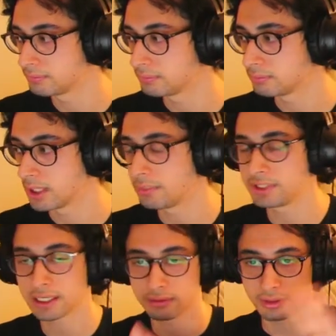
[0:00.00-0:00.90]

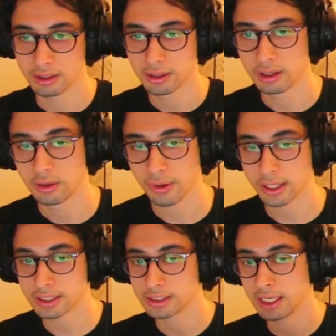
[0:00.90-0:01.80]
Objectively, right?
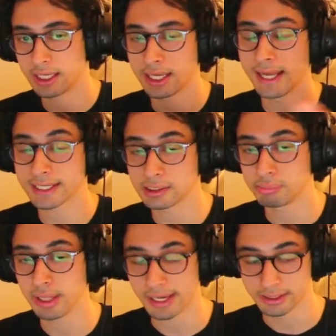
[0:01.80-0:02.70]
Because it actually
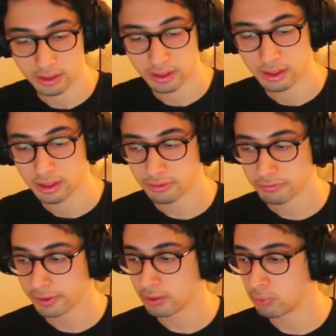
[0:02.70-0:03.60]
plays. The
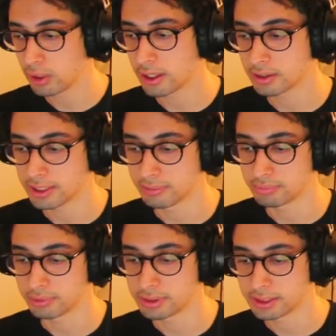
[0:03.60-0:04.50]
freaking water
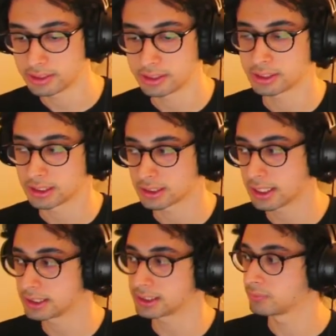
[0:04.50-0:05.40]
temple is just
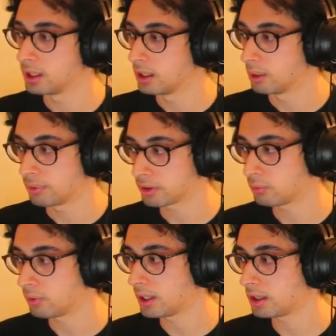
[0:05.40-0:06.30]
disgusting. Breath of the
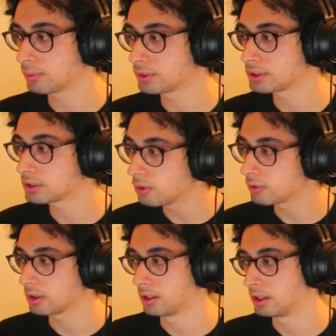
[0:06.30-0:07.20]
Wild was so
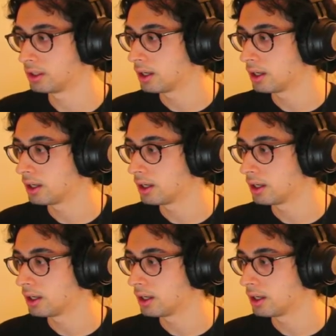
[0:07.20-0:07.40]
good.